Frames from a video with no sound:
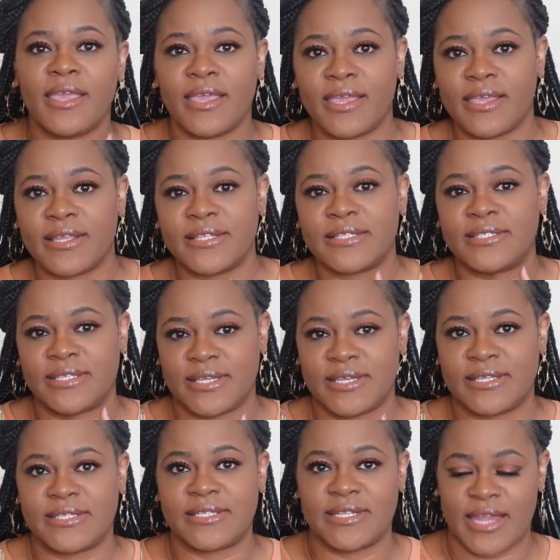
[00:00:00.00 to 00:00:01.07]
it
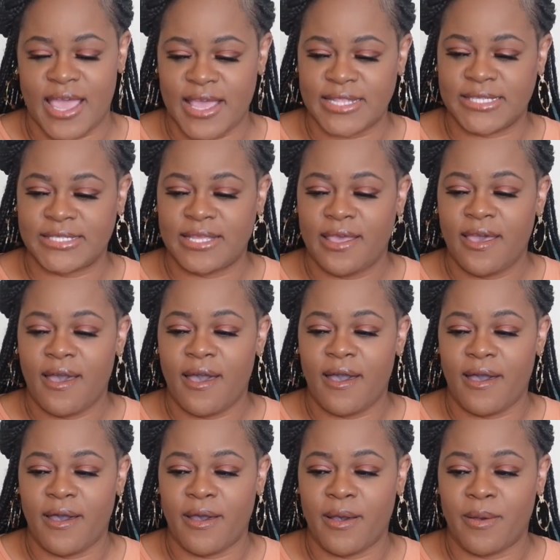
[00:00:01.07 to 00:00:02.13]
does not
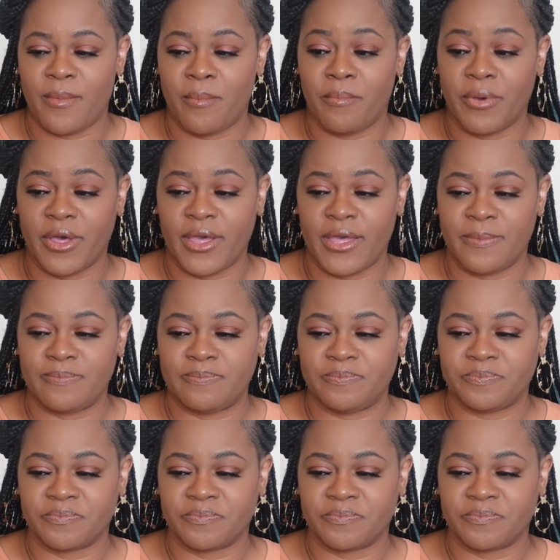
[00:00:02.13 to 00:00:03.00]
um, but